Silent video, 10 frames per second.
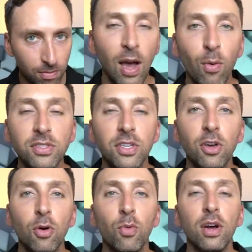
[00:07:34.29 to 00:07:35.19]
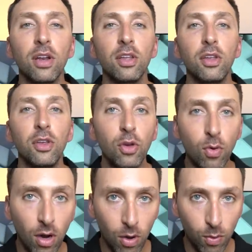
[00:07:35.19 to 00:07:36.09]
I want to know what
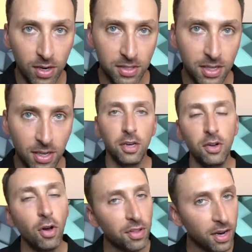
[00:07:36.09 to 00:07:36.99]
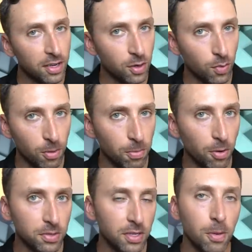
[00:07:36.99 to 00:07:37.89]
you all wanna see. You know that I don't wanna
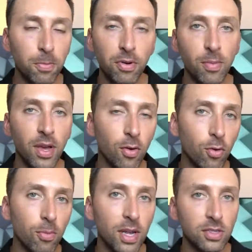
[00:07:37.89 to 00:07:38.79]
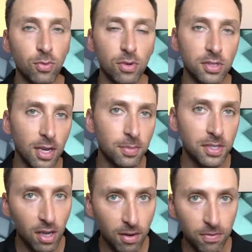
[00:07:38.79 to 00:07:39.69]
post any pre-med or med school type
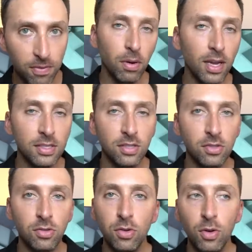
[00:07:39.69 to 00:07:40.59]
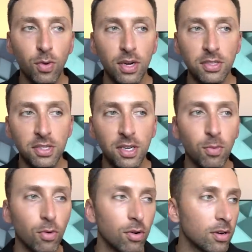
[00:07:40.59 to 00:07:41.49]
stuff, but do you wanna see
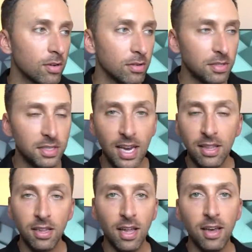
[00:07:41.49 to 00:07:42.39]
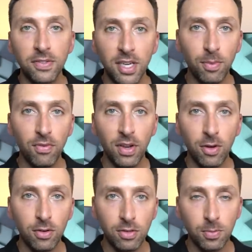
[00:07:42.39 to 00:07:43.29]
more day in the life type of
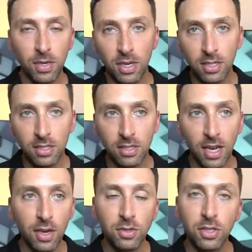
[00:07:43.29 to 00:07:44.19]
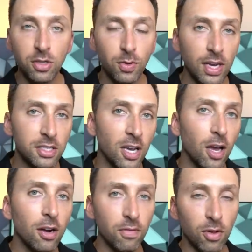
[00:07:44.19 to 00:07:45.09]
videos? Because I used to do a ton
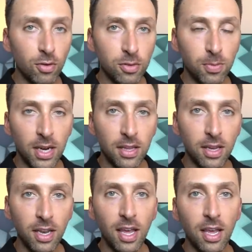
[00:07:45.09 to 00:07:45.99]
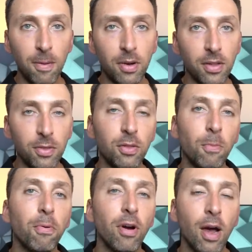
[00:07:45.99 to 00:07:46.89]
ton of those back in the day, but the
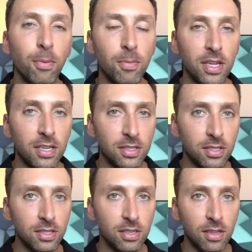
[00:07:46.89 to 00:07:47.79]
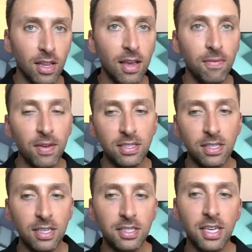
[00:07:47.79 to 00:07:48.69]
problem is life as
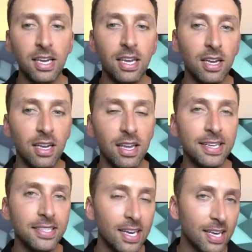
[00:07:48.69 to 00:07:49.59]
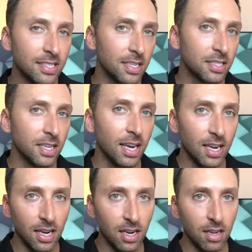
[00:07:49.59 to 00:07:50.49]
an attending isn't as
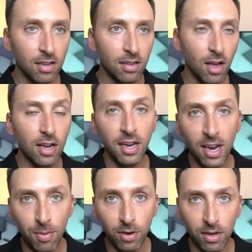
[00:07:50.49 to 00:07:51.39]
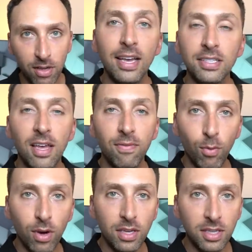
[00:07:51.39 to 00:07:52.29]
exciting on camera as life
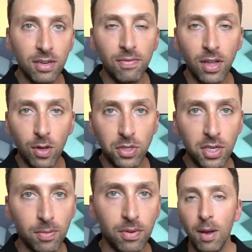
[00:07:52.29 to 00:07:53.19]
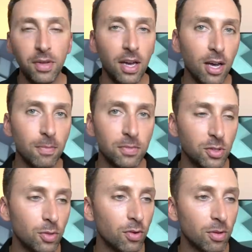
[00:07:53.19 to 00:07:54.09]
was in fellowship. I'm not
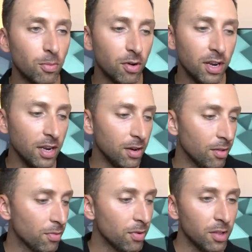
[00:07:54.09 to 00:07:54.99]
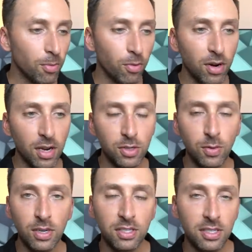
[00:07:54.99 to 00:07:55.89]
up two in the morning, three in the morning,
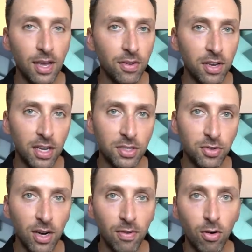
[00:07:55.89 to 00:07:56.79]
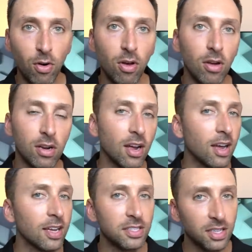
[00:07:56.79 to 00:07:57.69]
doing seven days straight of call,
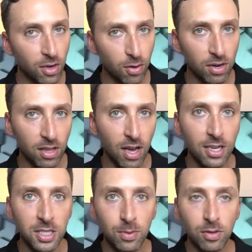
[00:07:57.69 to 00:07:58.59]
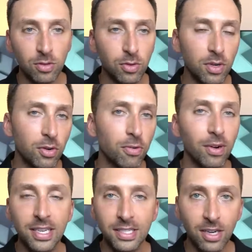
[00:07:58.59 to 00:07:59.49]
constantly going in the hospital, doing
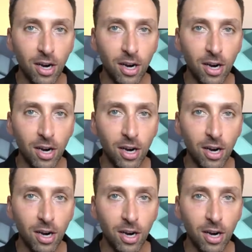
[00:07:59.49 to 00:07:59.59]
crazy